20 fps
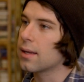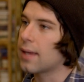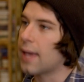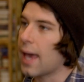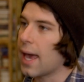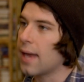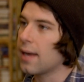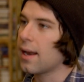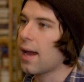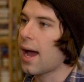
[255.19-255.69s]

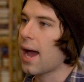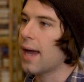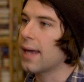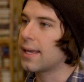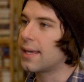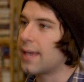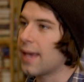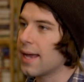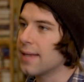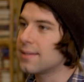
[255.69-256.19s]
Can I
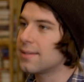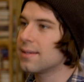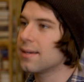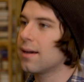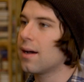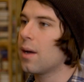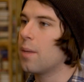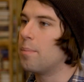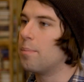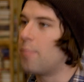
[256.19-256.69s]
get
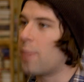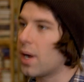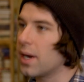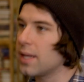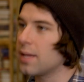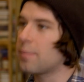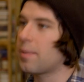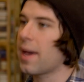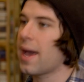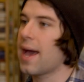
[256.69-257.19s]
a
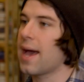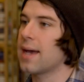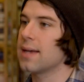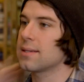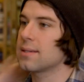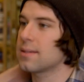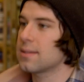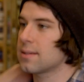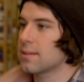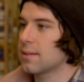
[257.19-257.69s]
buddy
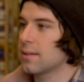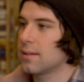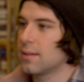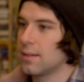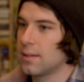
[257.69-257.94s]
pass?